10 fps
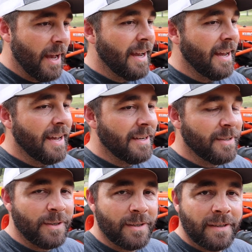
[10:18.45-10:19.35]
I, I
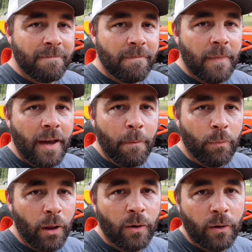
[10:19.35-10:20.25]
just
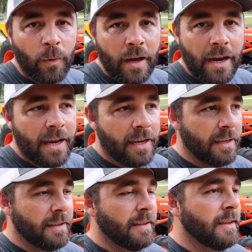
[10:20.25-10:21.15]
am blown away
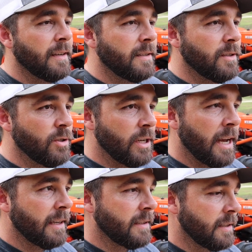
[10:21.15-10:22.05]
at
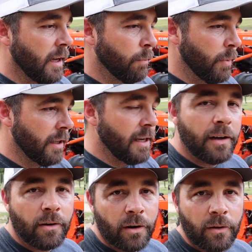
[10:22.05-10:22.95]
Jack's ability
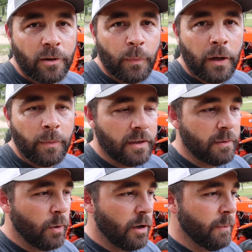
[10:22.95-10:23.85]
to grow those
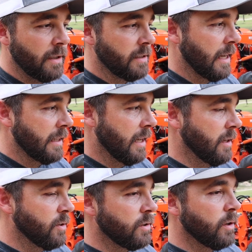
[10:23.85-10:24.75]
pumpkins and watermelons like that.
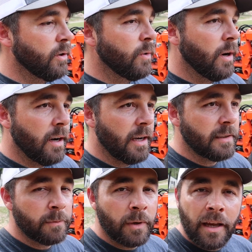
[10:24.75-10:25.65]
It's so
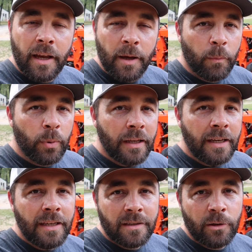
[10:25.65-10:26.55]
awesome.
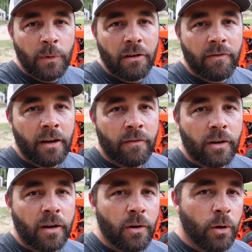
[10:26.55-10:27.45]
Please do me a
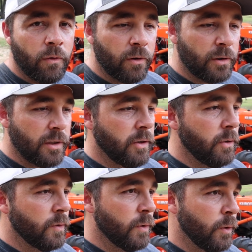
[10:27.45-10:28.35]
favor, go over to
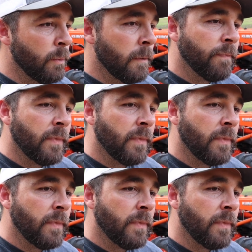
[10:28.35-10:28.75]
YouTube